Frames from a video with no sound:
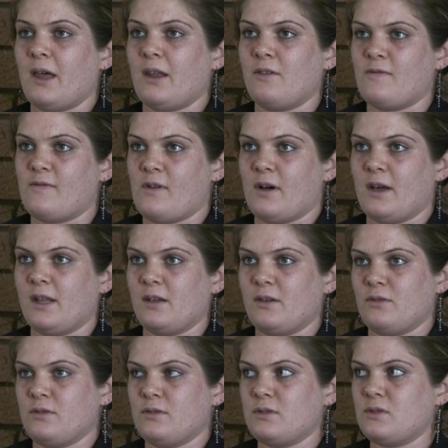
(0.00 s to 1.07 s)
of fighting
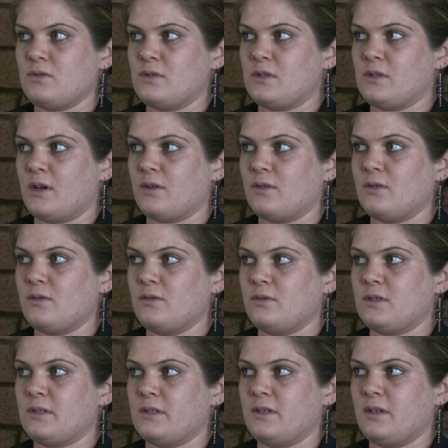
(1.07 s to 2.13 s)
all the suicidal
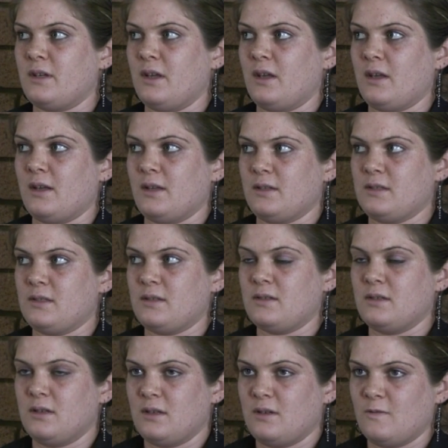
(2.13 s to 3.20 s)
thoughts and
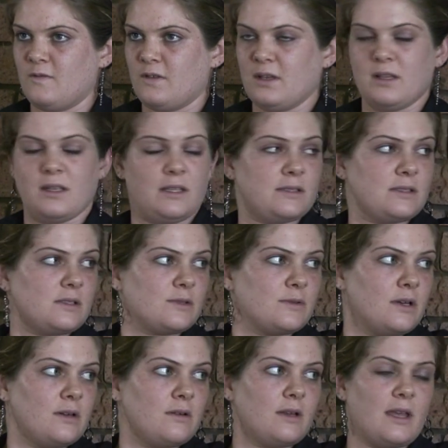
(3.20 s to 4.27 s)
feelings as
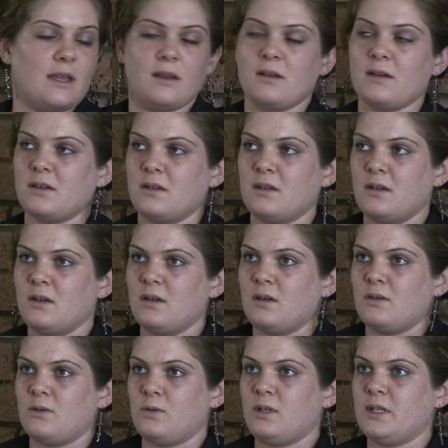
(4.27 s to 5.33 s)
well, and
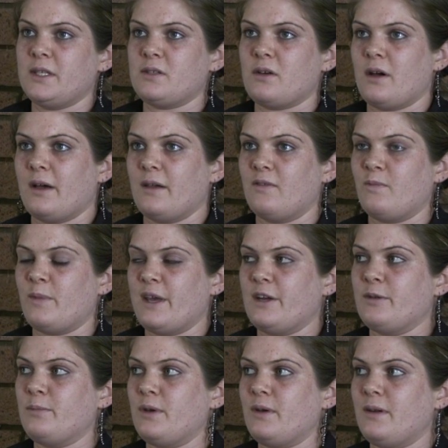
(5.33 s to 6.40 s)
really tired of being
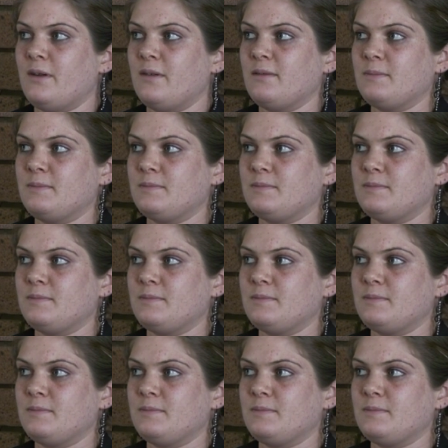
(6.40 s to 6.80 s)
a burden.